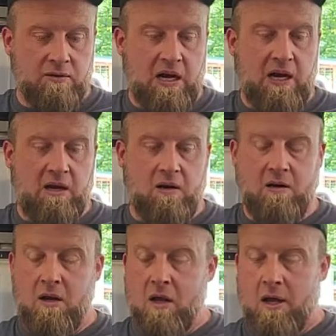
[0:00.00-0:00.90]
Tire,
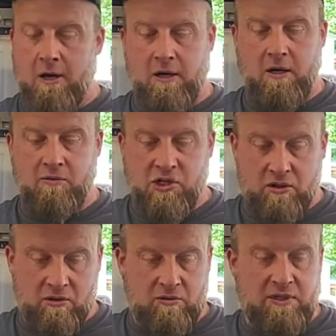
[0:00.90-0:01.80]

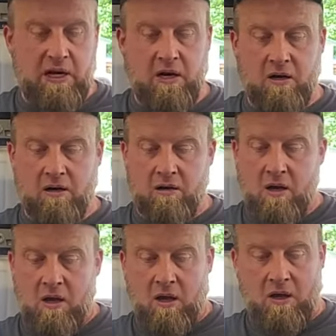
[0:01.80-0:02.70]
General Tire,
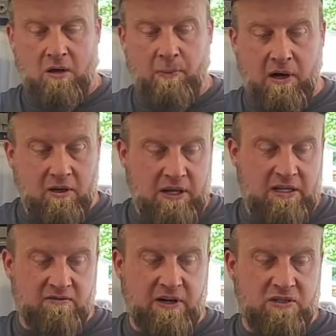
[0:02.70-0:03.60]

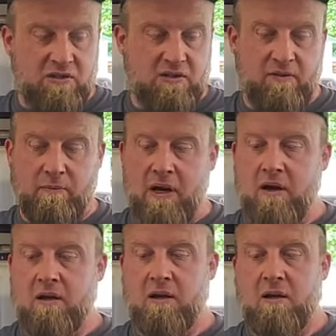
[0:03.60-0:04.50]
Paralyzed Veterans of
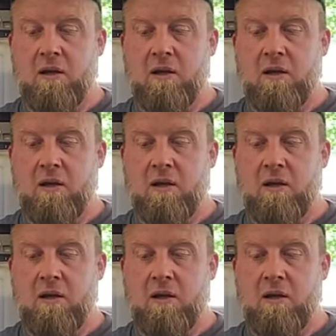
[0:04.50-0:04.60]
America.